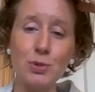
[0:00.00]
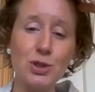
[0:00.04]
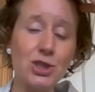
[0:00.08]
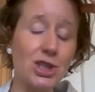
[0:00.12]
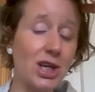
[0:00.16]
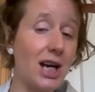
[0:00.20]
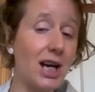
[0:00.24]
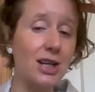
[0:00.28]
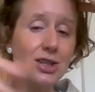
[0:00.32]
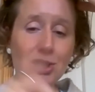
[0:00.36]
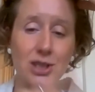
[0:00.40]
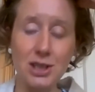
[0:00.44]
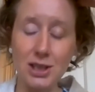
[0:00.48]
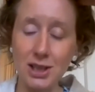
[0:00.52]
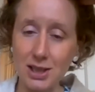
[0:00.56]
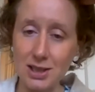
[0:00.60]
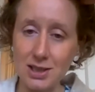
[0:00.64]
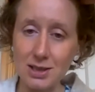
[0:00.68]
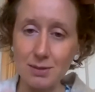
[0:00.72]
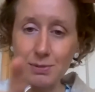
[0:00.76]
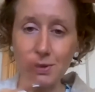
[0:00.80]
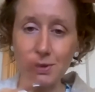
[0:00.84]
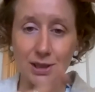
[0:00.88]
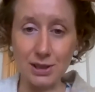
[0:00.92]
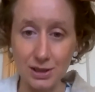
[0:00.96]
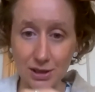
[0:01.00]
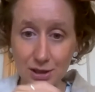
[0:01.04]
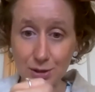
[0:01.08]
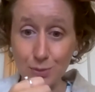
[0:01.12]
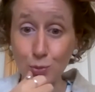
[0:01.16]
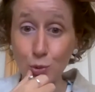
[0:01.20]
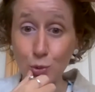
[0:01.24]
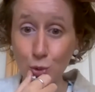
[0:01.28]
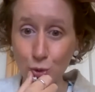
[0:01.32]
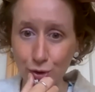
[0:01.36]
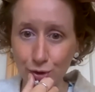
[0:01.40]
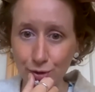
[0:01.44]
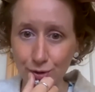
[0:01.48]
which actually ends up leading to
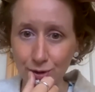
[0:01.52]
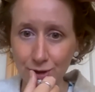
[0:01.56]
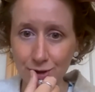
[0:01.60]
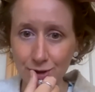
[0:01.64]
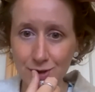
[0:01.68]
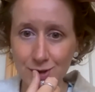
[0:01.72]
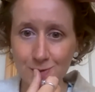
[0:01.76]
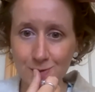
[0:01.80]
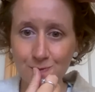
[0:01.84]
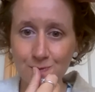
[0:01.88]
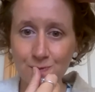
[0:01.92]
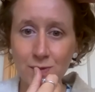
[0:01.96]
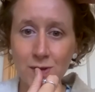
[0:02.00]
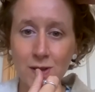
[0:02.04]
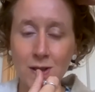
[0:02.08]
more thrush.